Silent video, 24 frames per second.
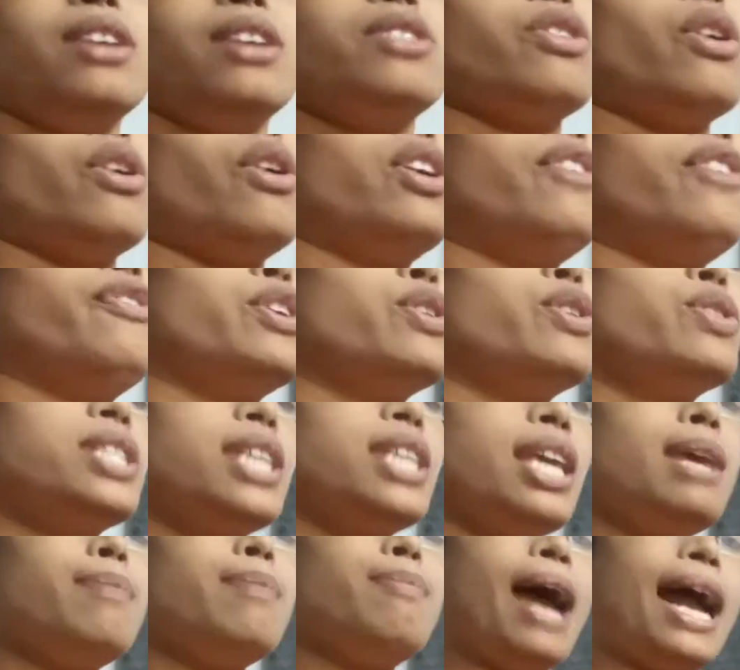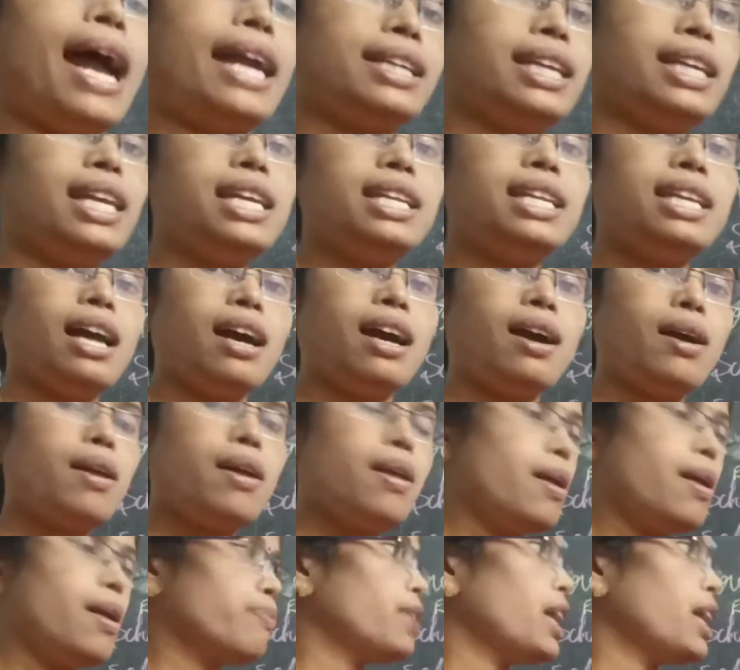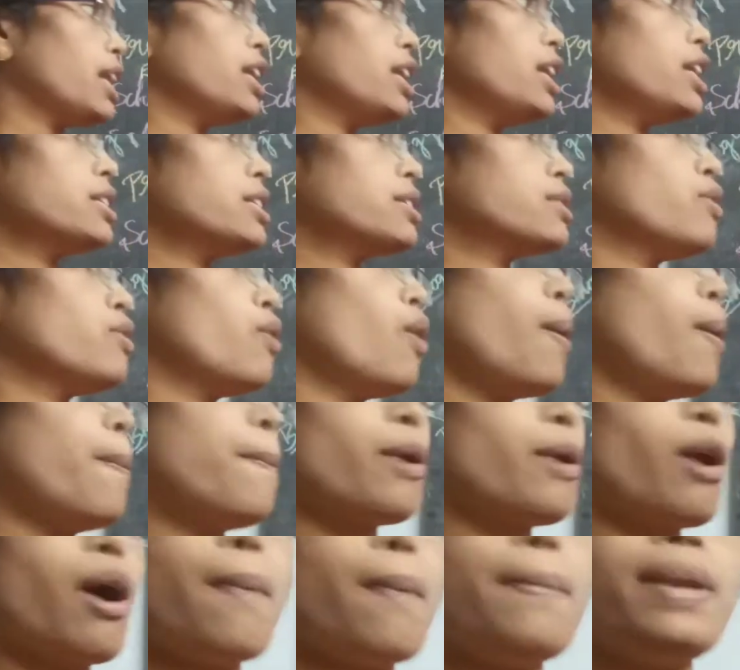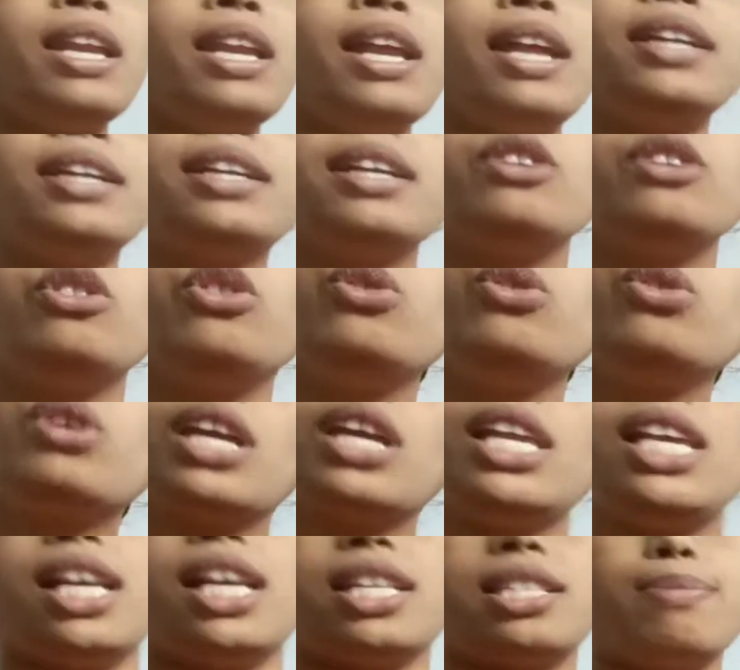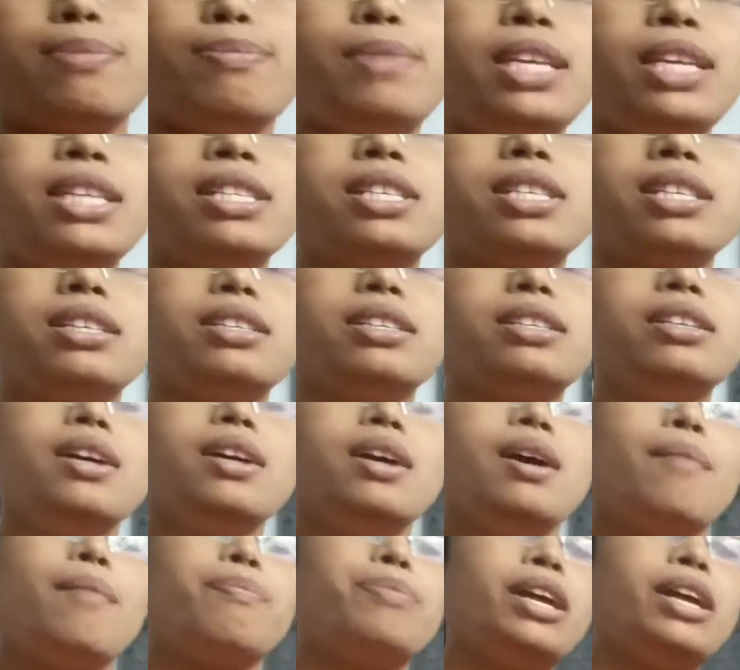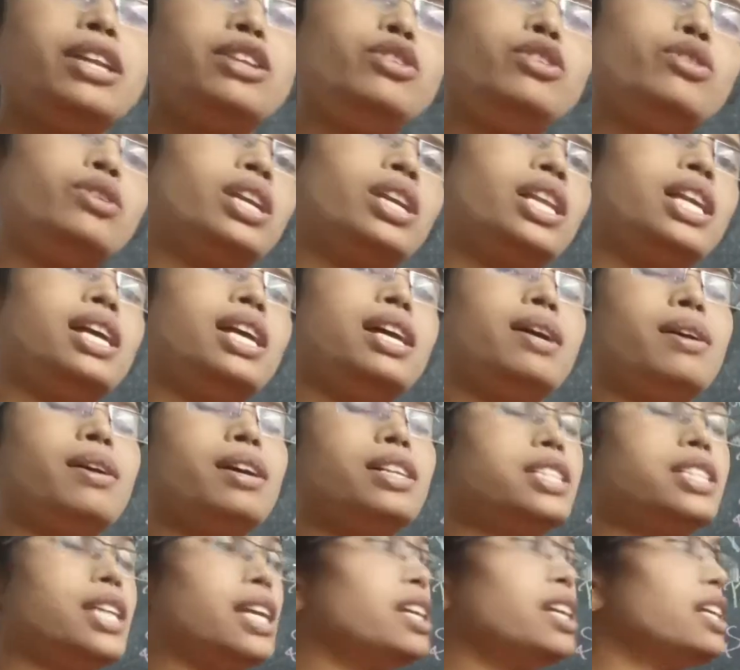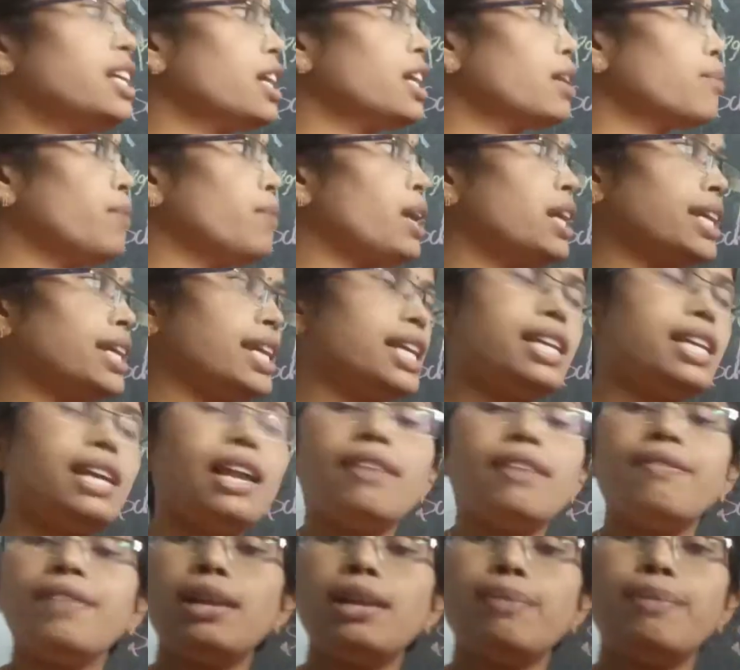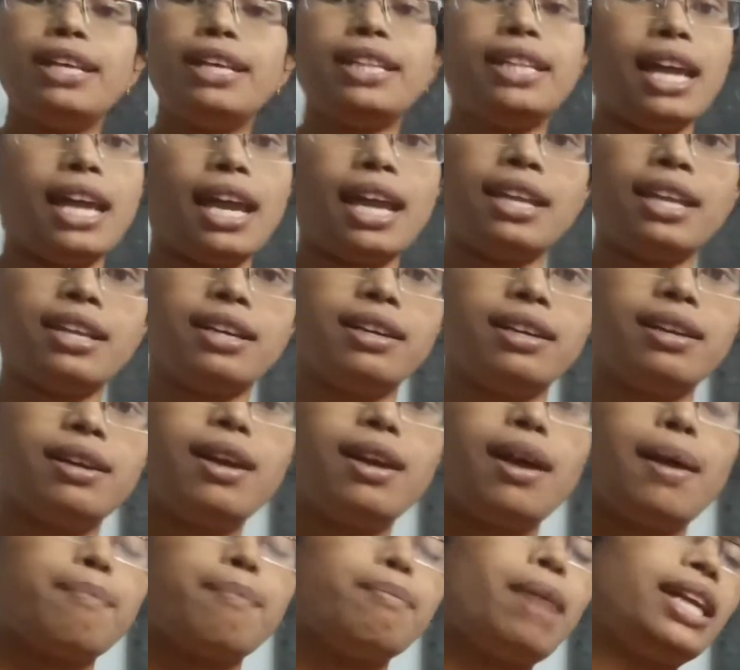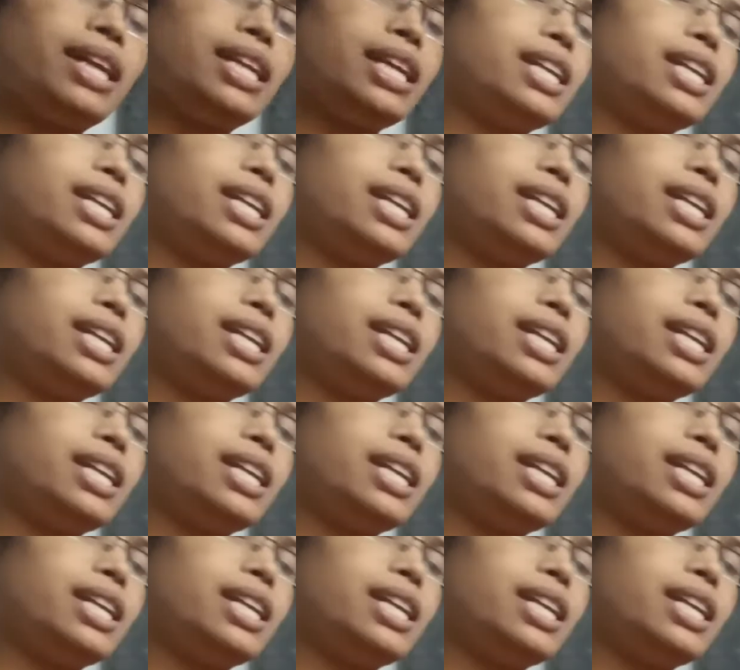So if you see bacteria, there is no prominent nucleus. Means the genetic material will be there, but